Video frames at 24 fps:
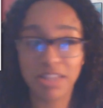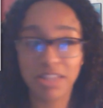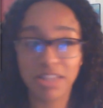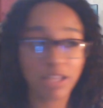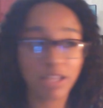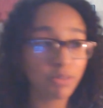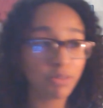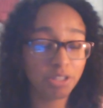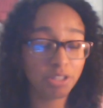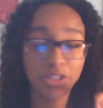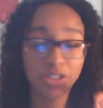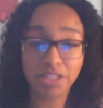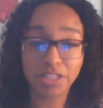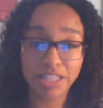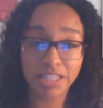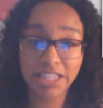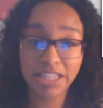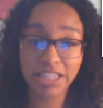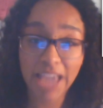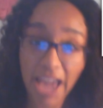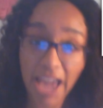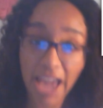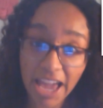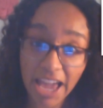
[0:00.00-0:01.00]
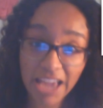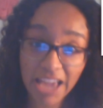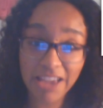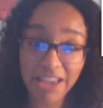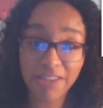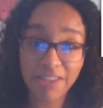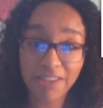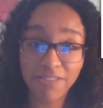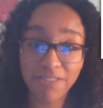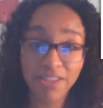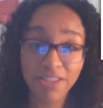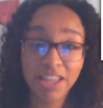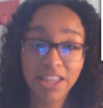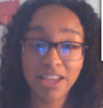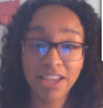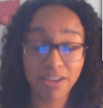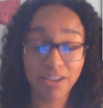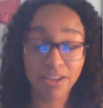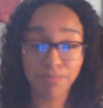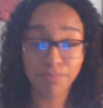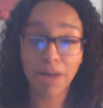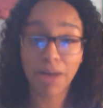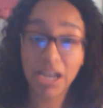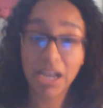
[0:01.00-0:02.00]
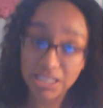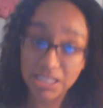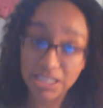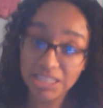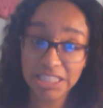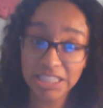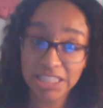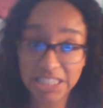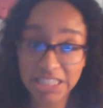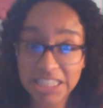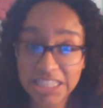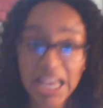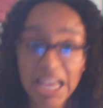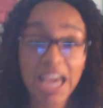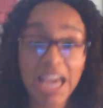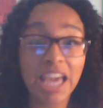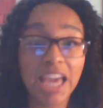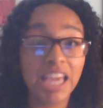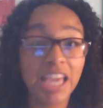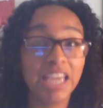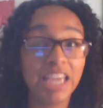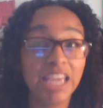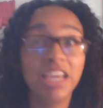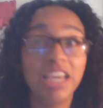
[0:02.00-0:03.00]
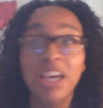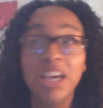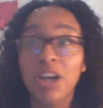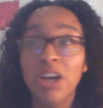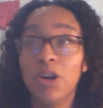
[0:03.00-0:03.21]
like when they're in the caves of Ba Sing Se,